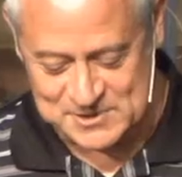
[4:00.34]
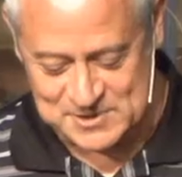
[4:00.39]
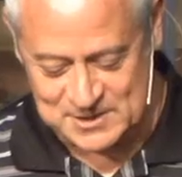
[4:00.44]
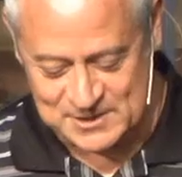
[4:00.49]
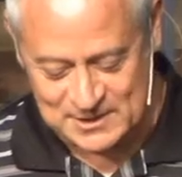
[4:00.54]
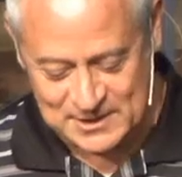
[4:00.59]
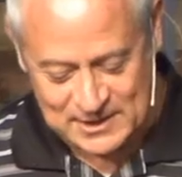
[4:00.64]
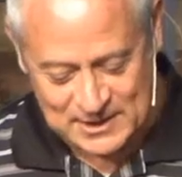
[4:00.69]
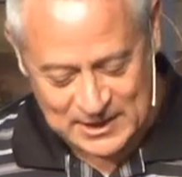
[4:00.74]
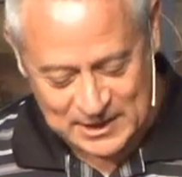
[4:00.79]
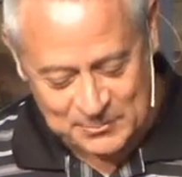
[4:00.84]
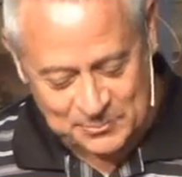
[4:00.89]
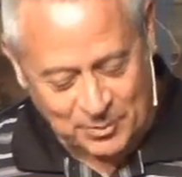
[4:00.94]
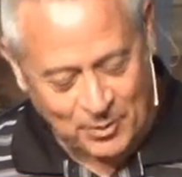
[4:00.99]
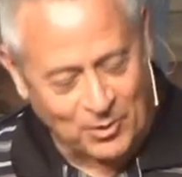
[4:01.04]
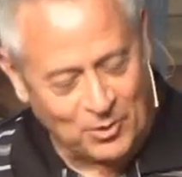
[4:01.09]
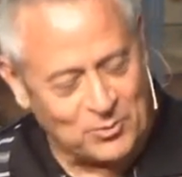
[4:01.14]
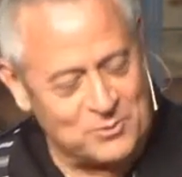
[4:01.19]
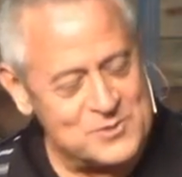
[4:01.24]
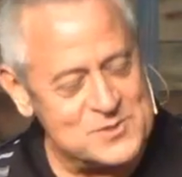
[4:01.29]
and and
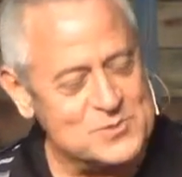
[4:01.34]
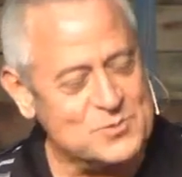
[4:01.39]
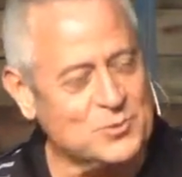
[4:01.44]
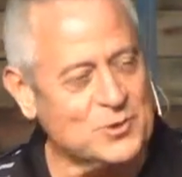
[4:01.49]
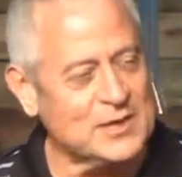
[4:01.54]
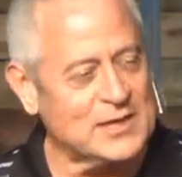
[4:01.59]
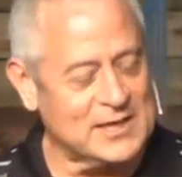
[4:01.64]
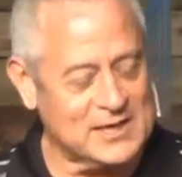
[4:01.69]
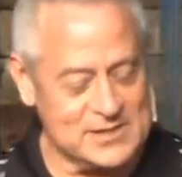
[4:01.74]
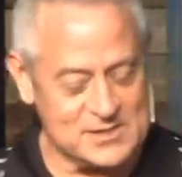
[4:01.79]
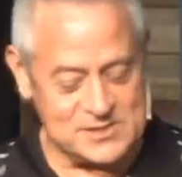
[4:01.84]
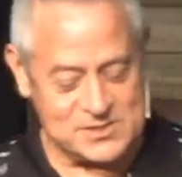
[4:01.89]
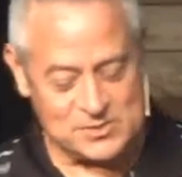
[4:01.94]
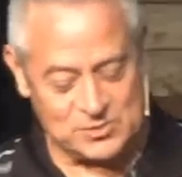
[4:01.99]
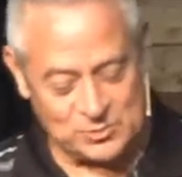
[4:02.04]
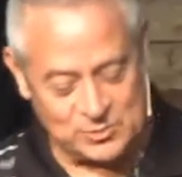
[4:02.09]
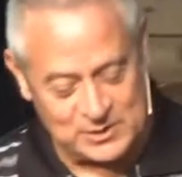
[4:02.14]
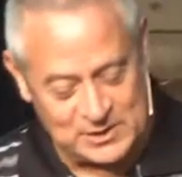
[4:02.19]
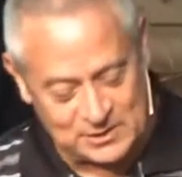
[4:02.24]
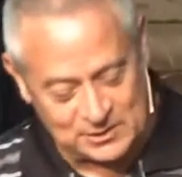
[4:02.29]
paul was wanting us to
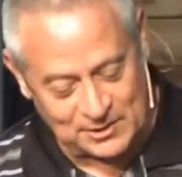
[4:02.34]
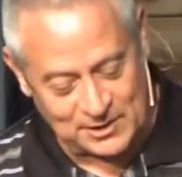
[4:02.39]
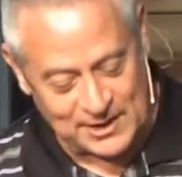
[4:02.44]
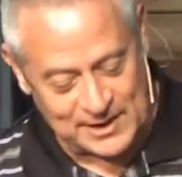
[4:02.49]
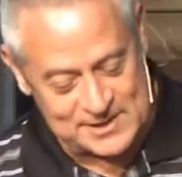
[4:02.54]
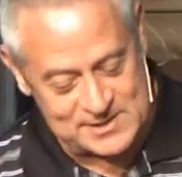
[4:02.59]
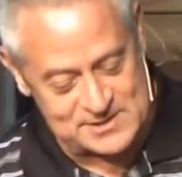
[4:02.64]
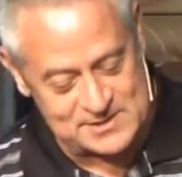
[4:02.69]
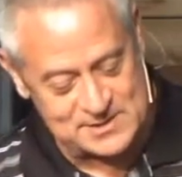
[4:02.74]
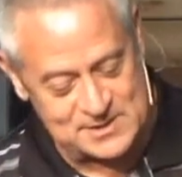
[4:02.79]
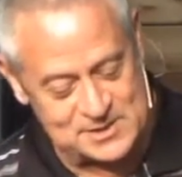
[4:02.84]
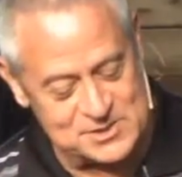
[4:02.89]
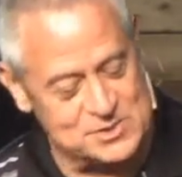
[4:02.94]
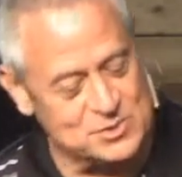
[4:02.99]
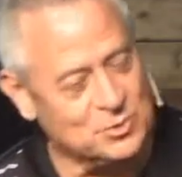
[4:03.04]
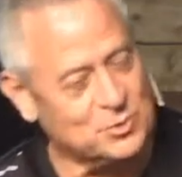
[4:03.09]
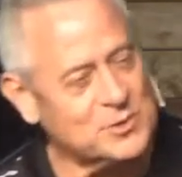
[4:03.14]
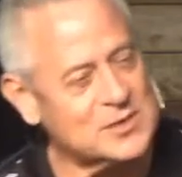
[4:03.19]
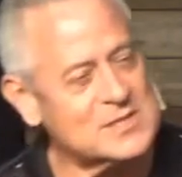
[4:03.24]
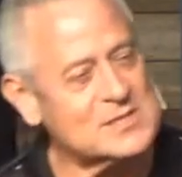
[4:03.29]
realize that
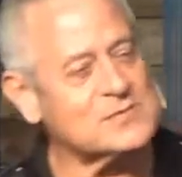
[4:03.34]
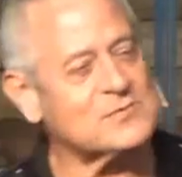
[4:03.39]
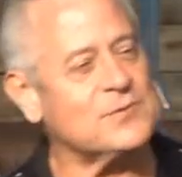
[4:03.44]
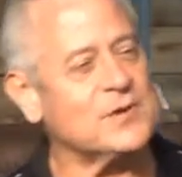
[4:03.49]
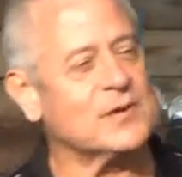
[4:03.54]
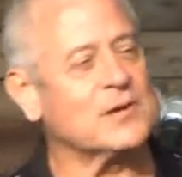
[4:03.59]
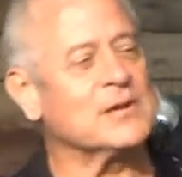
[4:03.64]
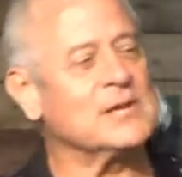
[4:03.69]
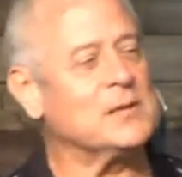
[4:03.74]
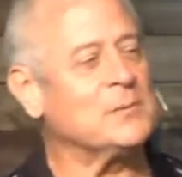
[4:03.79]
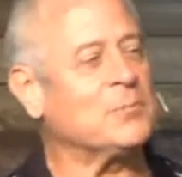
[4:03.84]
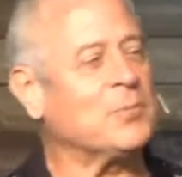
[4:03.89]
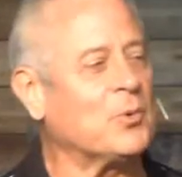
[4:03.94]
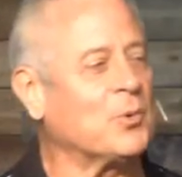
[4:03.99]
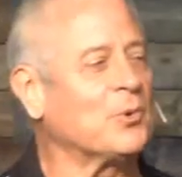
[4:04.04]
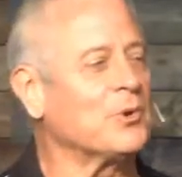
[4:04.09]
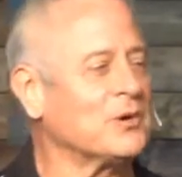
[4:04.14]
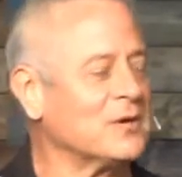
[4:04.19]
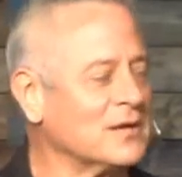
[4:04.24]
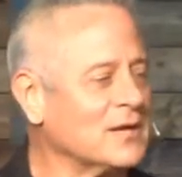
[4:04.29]
joy is very
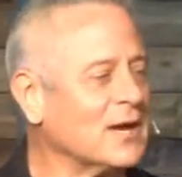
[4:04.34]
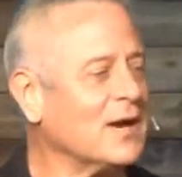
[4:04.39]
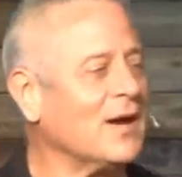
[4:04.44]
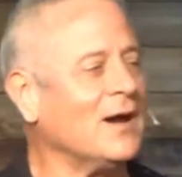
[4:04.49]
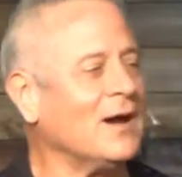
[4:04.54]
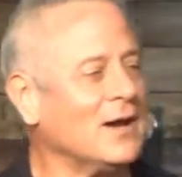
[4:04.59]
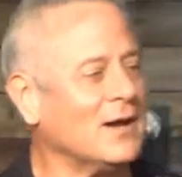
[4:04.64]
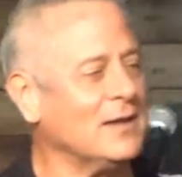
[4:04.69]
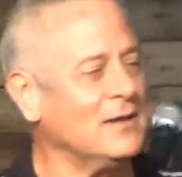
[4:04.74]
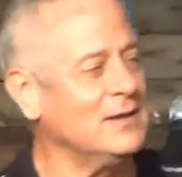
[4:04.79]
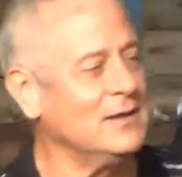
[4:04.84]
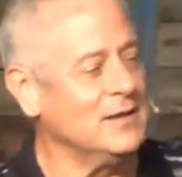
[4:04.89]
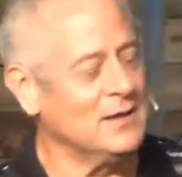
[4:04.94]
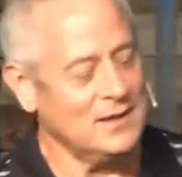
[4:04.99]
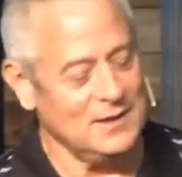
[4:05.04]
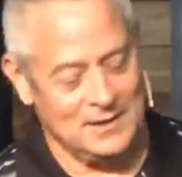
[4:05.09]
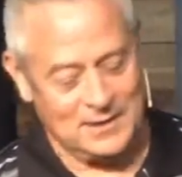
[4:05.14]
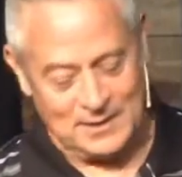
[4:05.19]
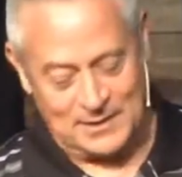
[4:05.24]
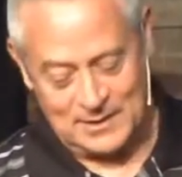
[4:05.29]
important to god
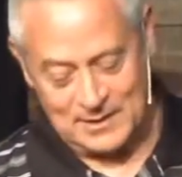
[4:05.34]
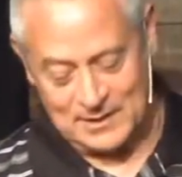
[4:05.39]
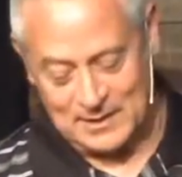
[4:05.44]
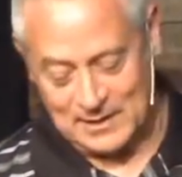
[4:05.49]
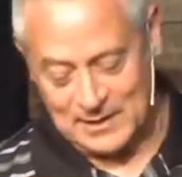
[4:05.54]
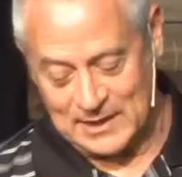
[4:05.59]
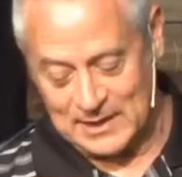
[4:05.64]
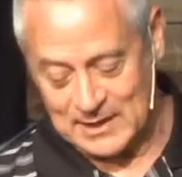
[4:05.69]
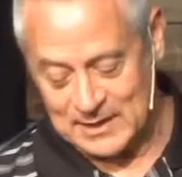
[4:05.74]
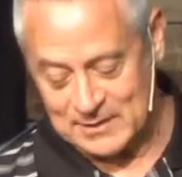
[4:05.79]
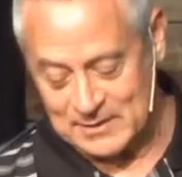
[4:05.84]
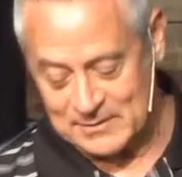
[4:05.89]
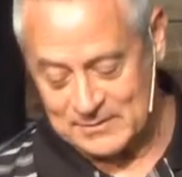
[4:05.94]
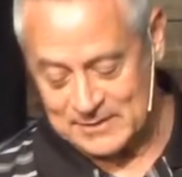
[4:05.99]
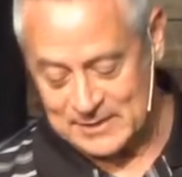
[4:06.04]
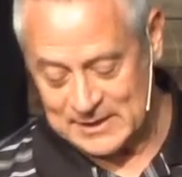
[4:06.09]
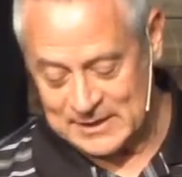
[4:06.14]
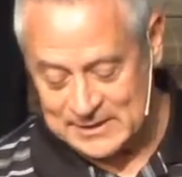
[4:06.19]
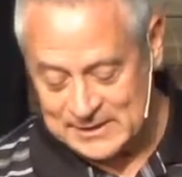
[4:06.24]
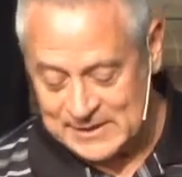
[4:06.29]
and
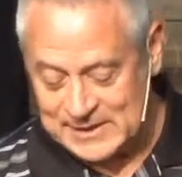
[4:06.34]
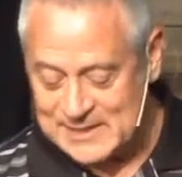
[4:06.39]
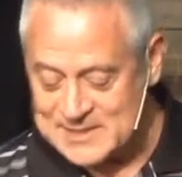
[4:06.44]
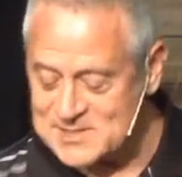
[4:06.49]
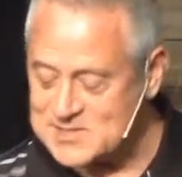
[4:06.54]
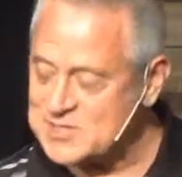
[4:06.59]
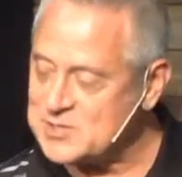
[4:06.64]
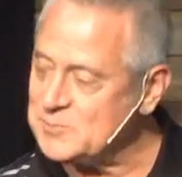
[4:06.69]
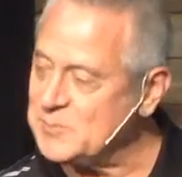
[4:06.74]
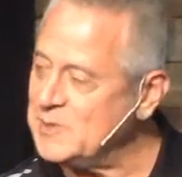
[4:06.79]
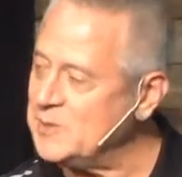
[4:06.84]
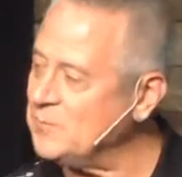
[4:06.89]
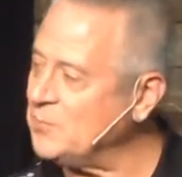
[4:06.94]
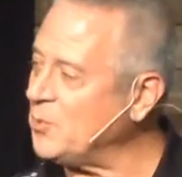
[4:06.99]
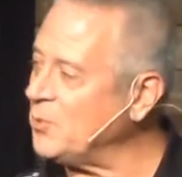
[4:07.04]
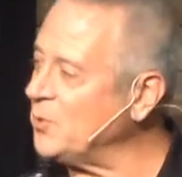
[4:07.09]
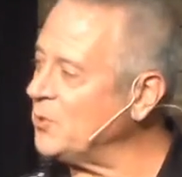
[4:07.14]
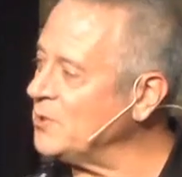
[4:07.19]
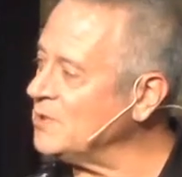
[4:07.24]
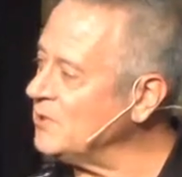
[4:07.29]
it needs to be
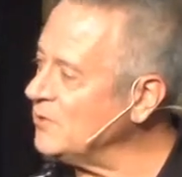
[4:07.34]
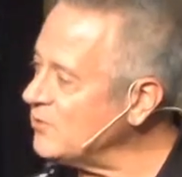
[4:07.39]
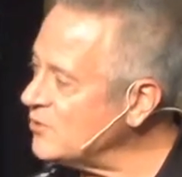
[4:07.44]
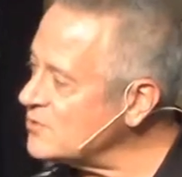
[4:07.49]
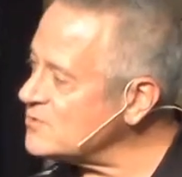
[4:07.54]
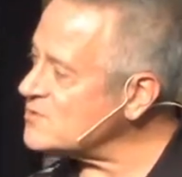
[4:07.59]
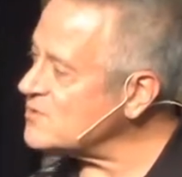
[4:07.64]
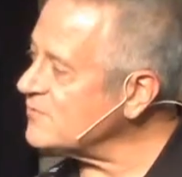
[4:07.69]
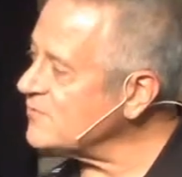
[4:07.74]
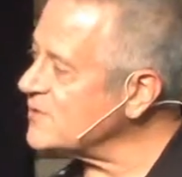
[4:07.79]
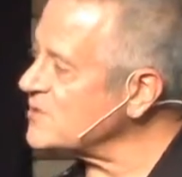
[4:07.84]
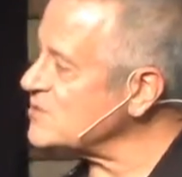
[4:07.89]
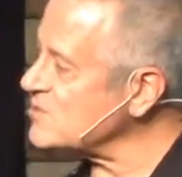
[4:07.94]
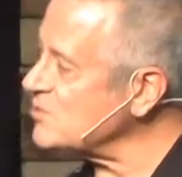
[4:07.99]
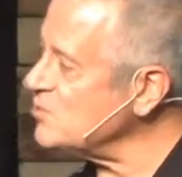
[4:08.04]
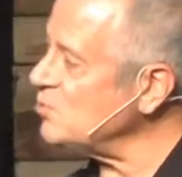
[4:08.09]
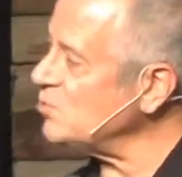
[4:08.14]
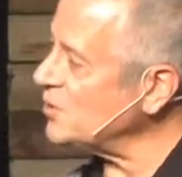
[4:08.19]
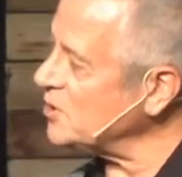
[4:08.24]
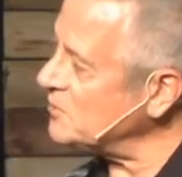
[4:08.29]
important to those of us
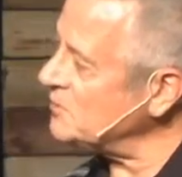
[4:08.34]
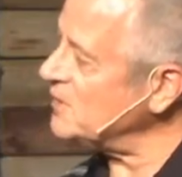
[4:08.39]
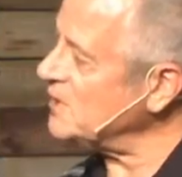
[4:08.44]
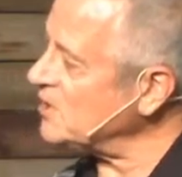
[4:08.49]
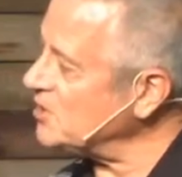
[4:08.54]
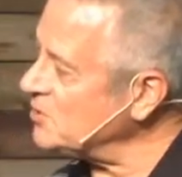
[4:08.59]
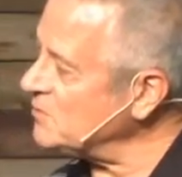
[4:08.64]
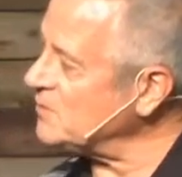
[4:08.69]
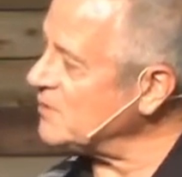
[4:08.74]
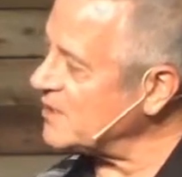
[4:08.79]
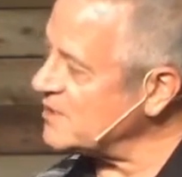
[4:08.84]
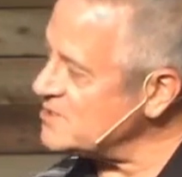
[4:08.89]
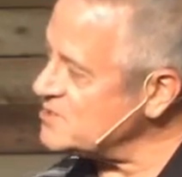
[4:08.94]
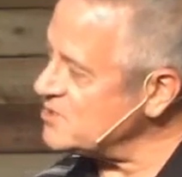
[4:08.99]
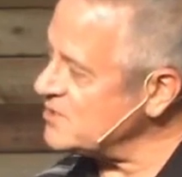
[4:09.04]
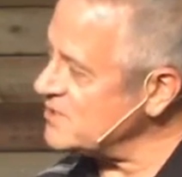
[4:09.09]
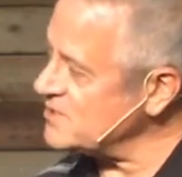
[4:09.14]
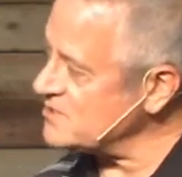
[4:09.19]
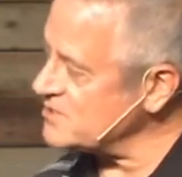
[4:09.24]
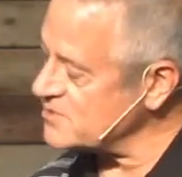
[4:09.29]
who want to become like
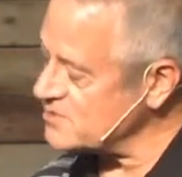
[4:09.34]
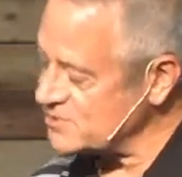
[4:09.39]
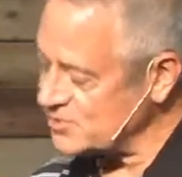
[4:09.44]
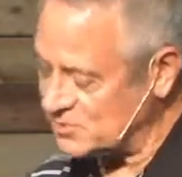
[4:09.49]
Jesus.